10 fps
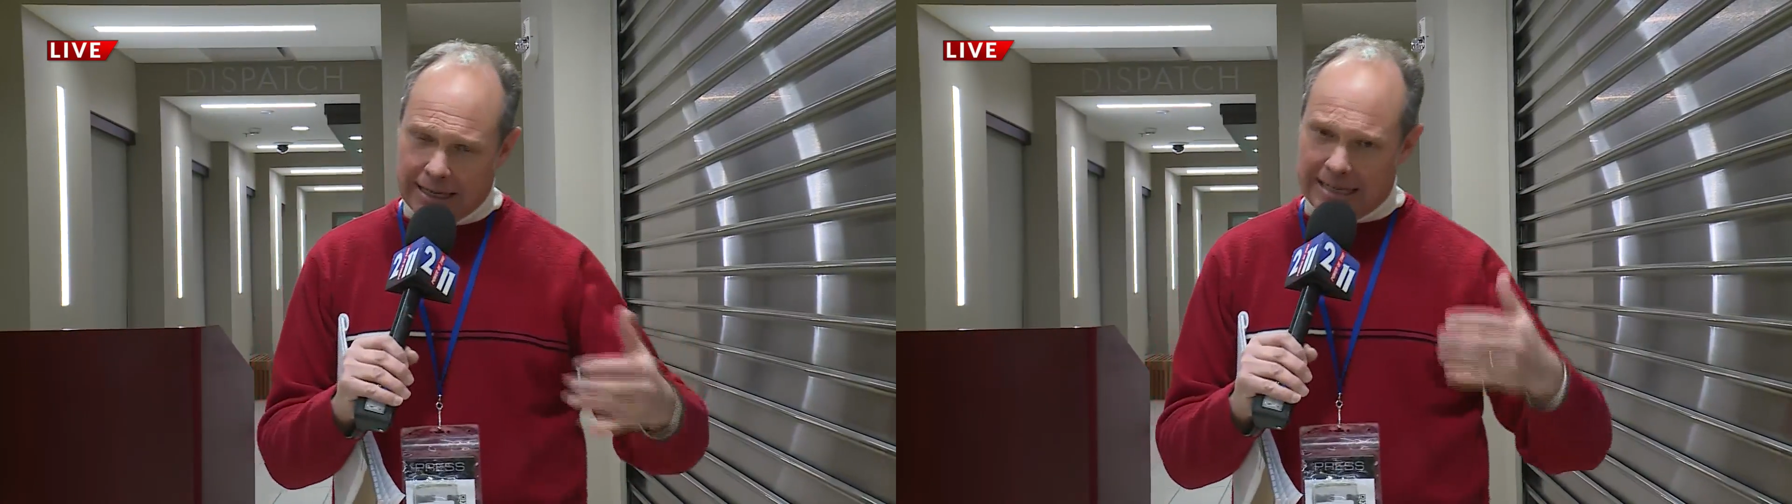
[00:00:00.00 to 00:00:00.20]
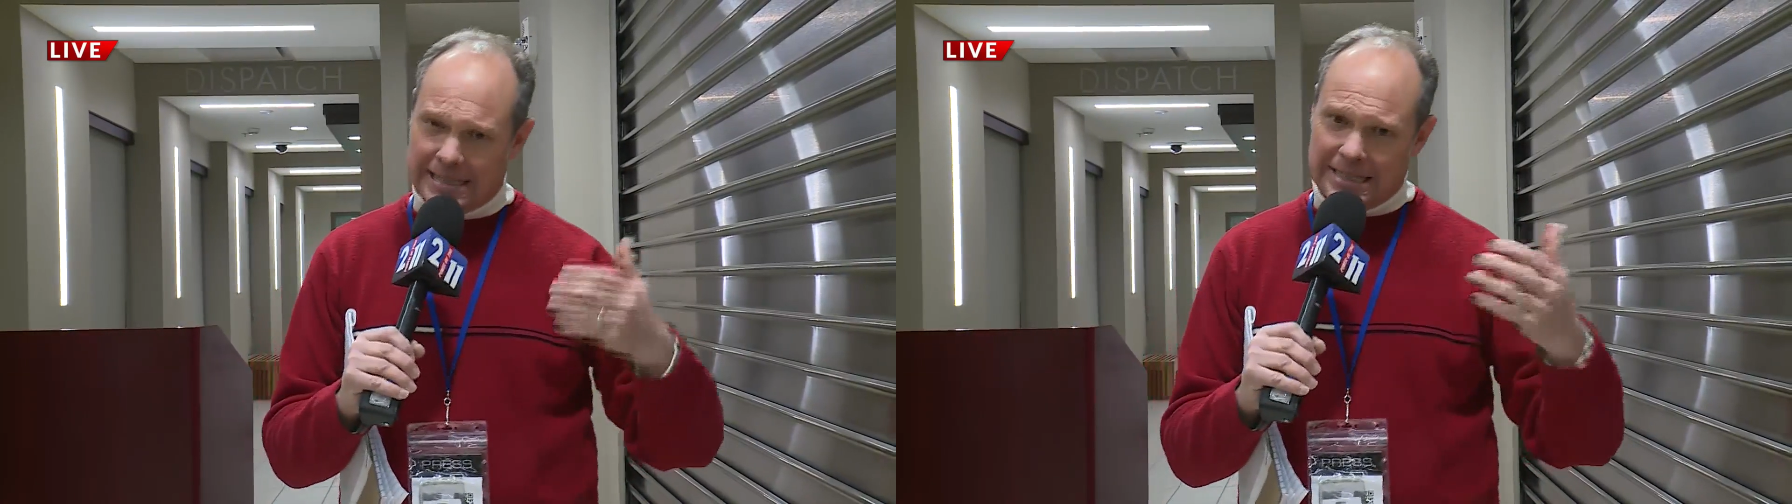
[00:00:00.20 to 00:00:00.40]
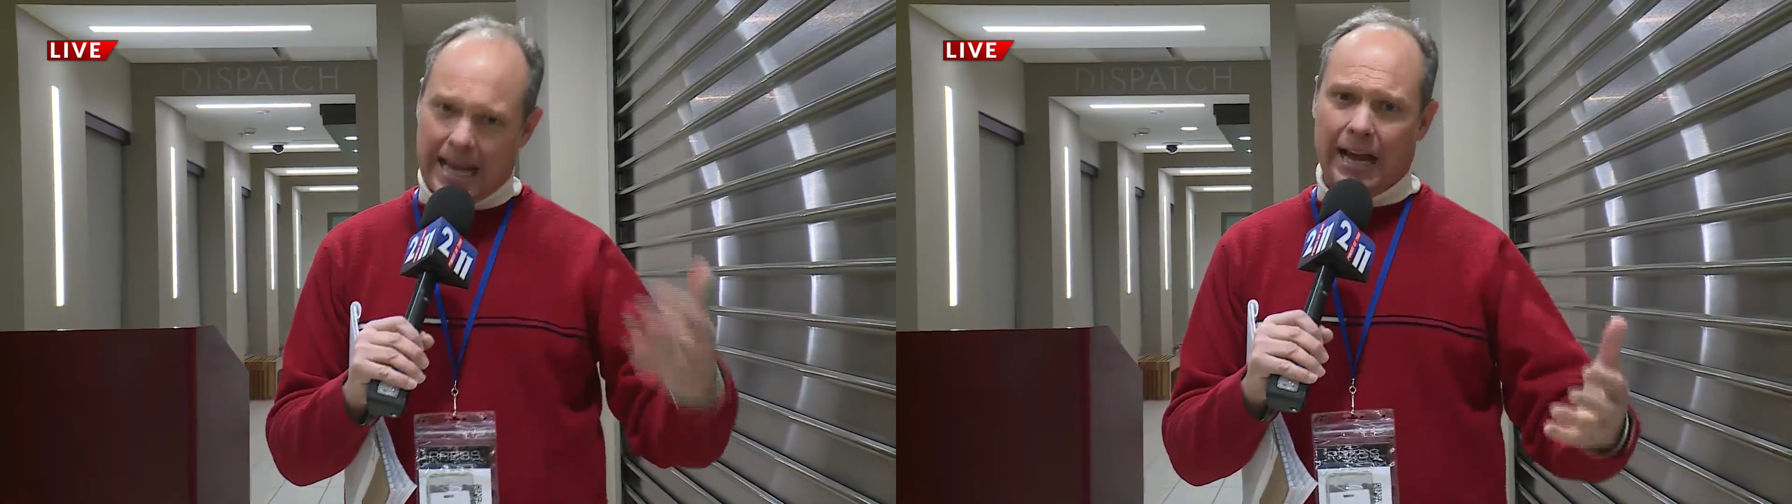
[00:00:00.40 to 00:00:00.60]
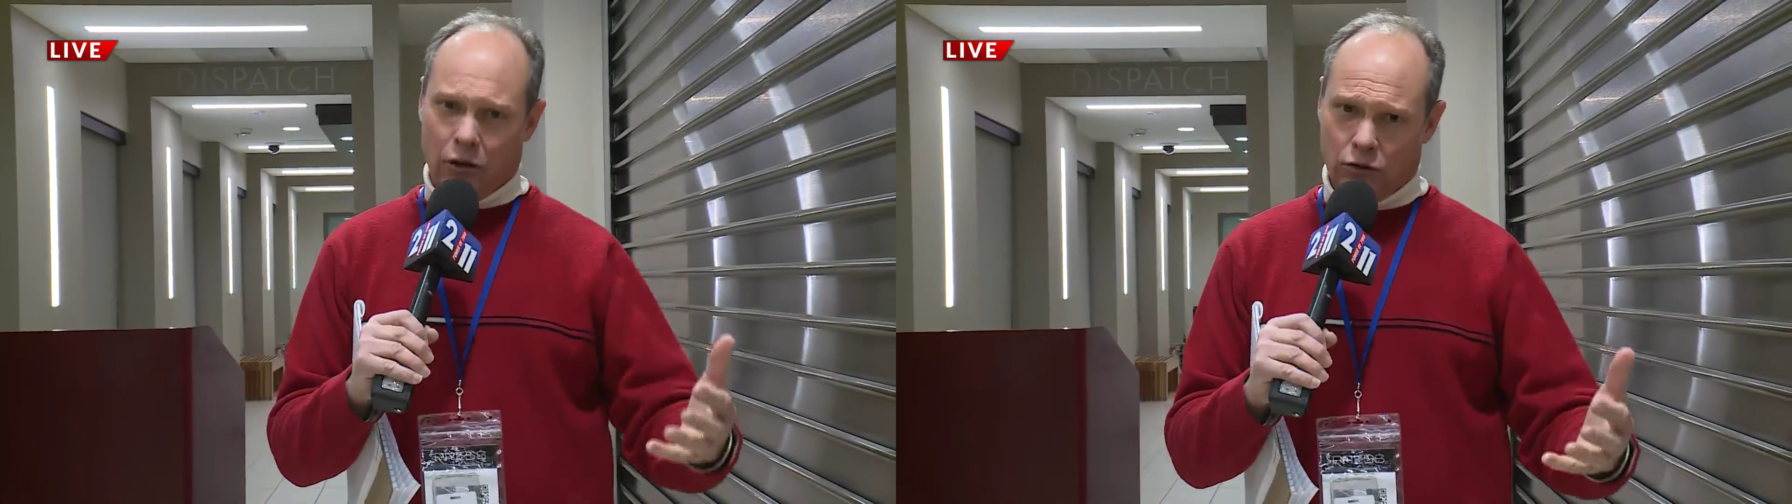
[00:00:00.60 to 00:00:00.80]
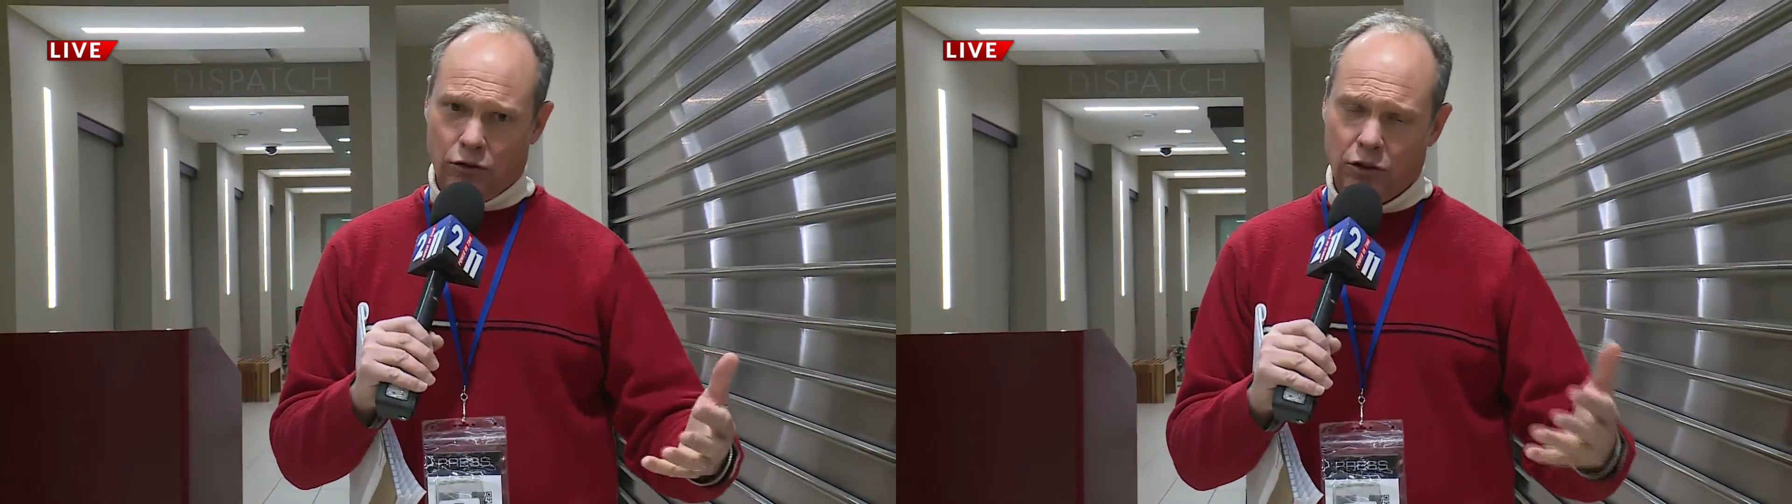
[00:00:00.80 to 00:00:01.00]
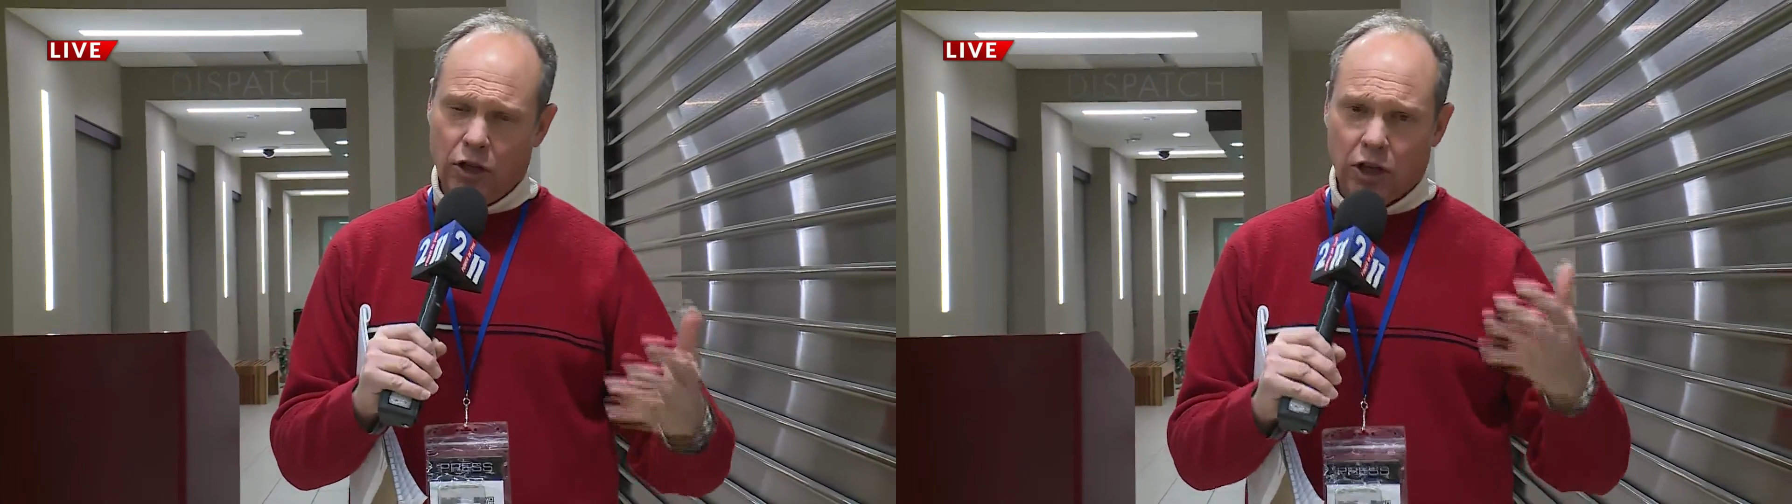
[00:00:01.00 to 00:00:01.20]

any sounds